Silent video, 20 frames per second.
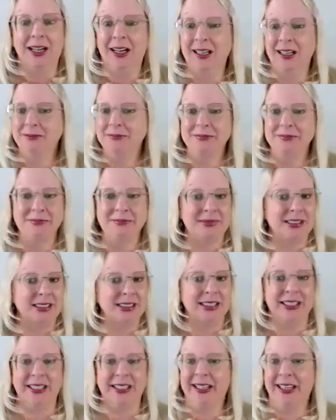I'm
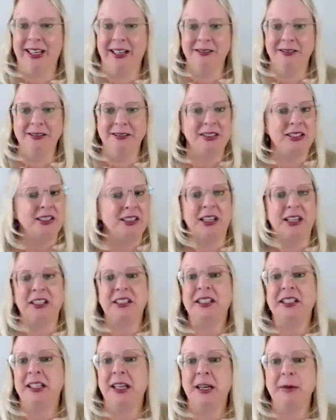an accountant. I
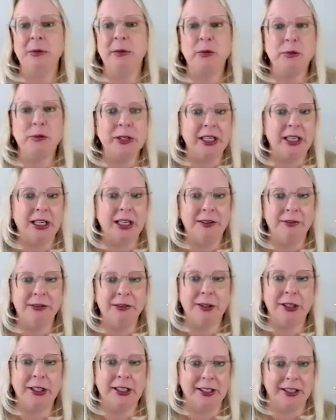say I'm a
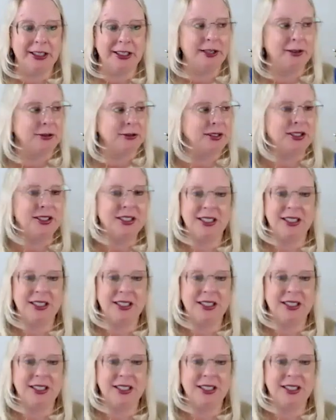recovering accountant.